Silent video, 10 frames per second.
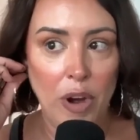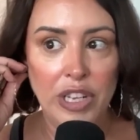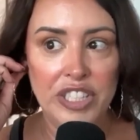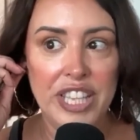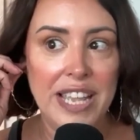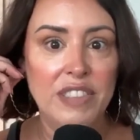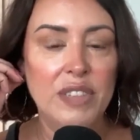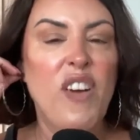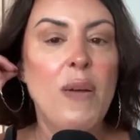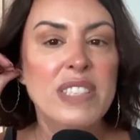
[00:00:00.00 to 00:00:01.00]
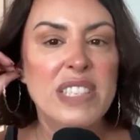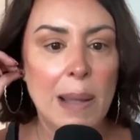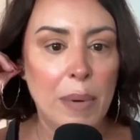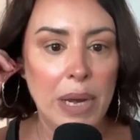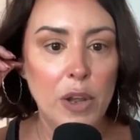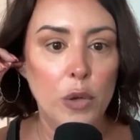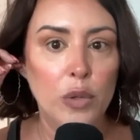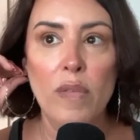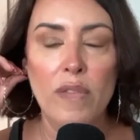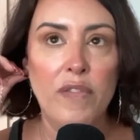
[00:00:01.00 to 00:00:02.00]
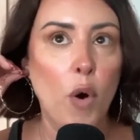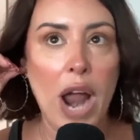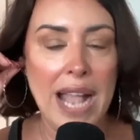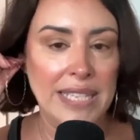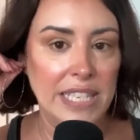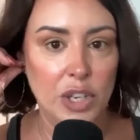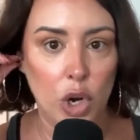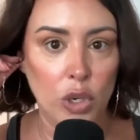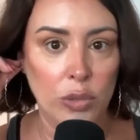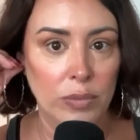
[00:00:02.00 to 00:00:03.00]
You could just say it's from someone who 4X's her,